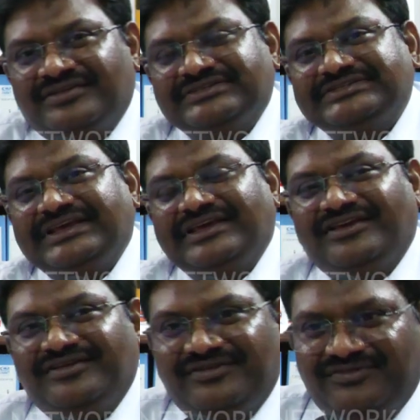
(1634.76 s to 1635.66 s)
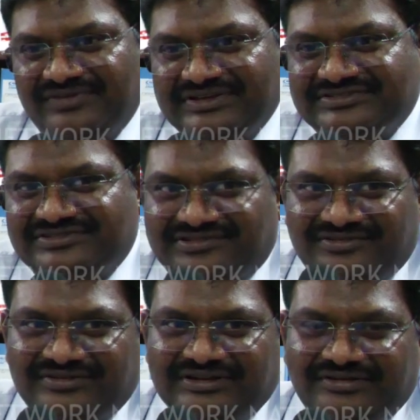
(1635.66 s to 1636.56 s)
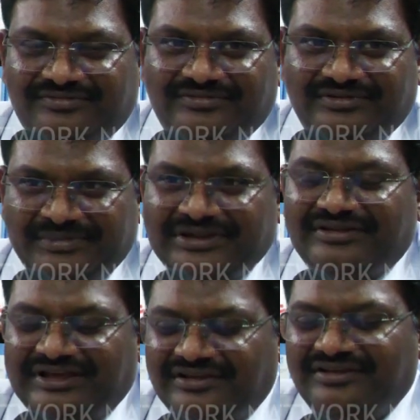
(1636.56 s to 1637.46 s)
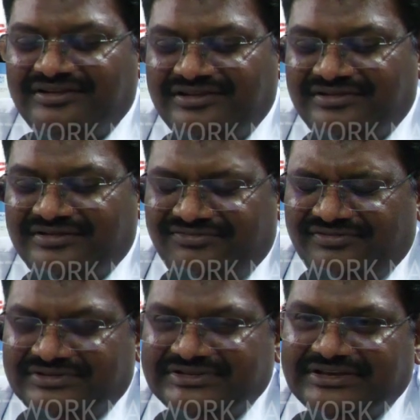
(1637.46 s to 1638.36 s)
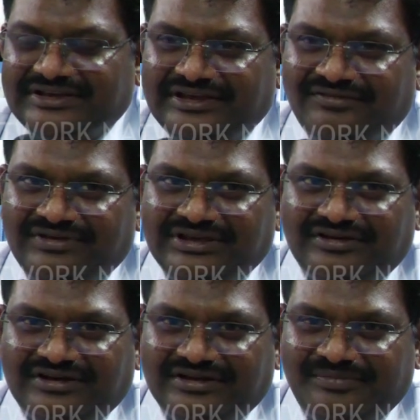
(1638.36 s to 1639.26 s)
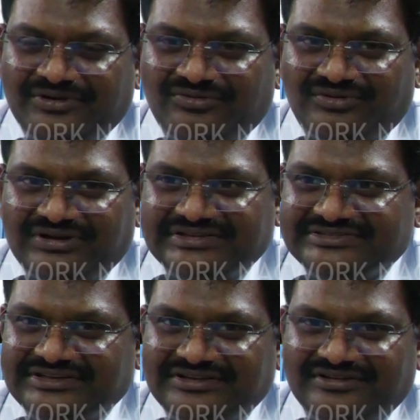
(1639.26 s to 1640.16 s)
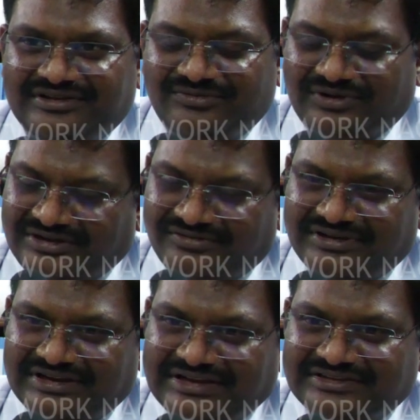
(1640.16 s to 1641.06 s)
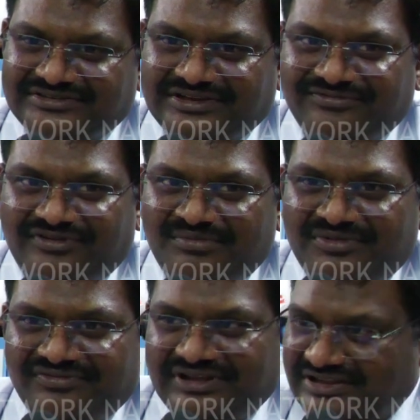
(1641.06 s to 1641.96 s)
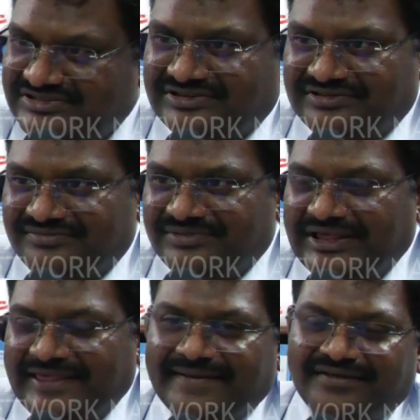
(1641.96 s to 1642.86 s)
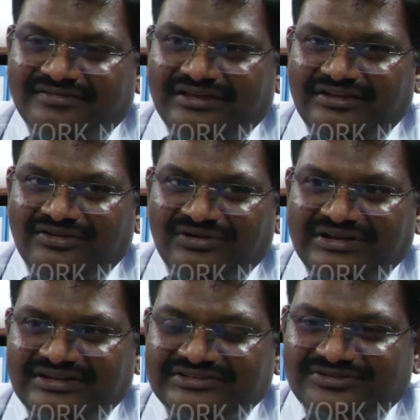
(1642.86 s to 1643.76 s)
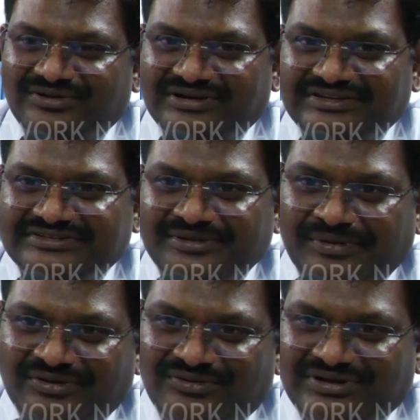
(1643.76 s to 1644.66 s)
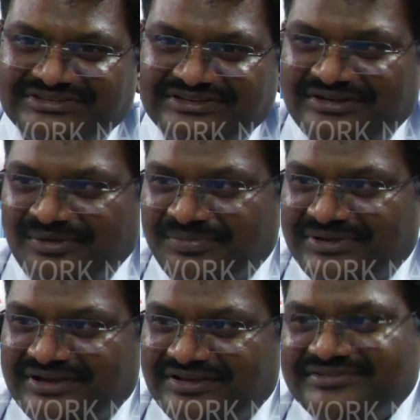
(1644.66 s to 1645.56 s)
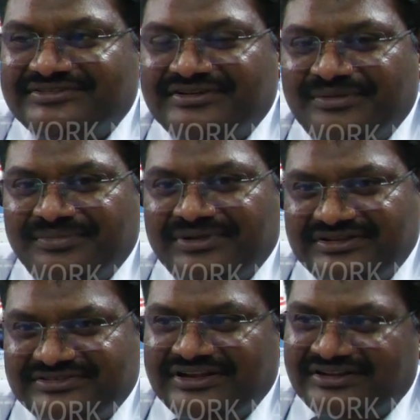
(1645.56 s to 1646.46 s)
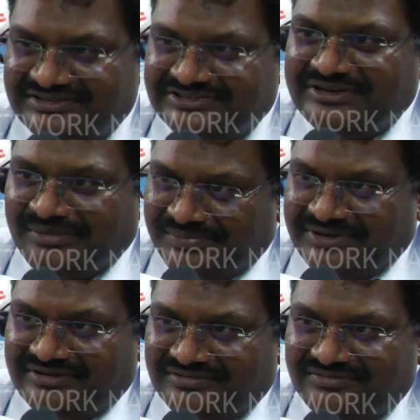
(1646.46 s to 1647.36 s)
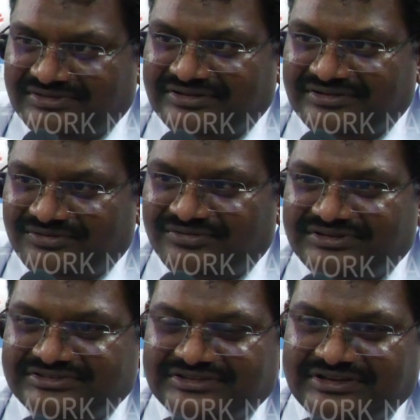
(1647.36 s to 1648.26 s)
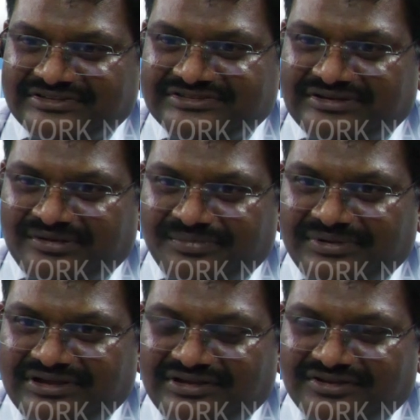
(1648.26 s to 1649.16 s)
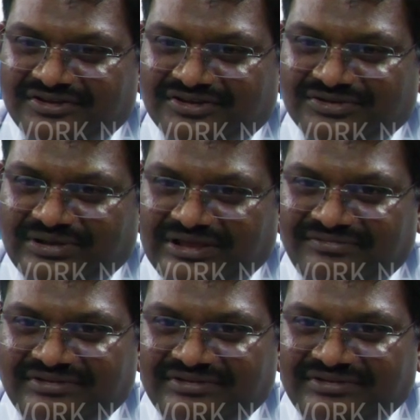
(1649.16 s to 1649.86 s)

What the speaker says: See, EVs are never. I mean, any. See, EV or petrol, diesel or whatever is a form of energy. See, Indian Oil is not just a petrol diesel company. It's a company. It's an energy company. It's an energy company. The EV